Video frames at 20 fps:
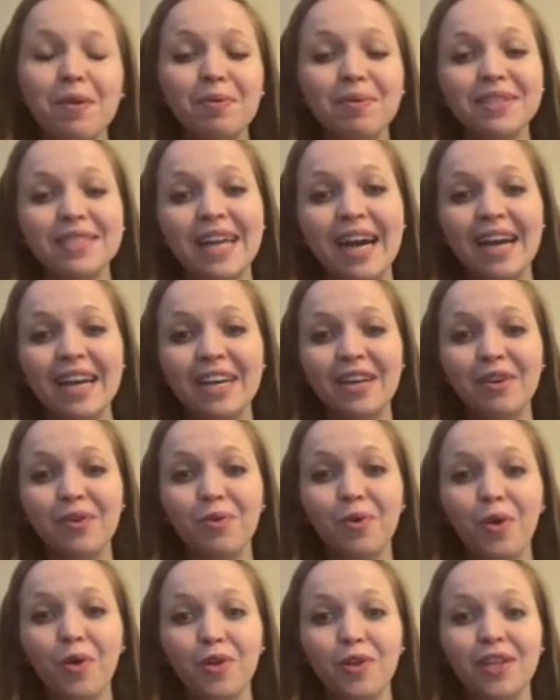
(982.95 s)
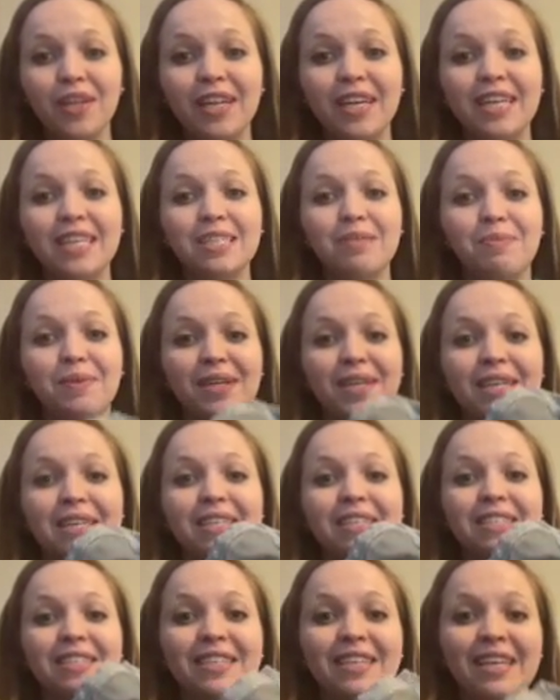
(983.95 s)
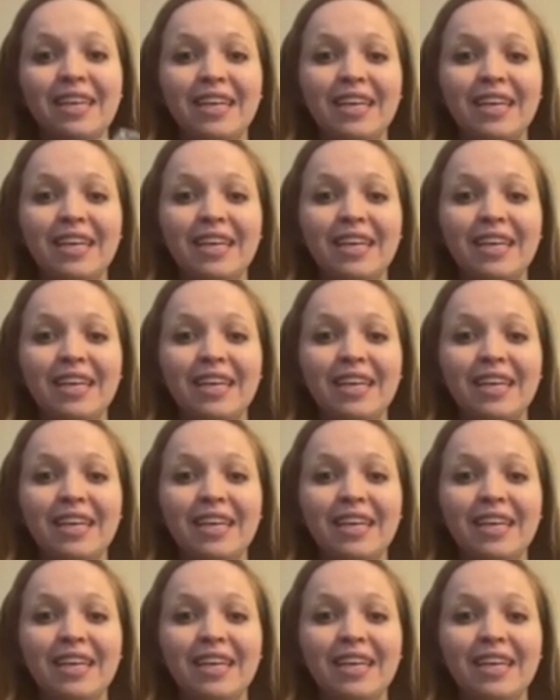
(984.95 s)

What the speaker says: was not going to roll in this because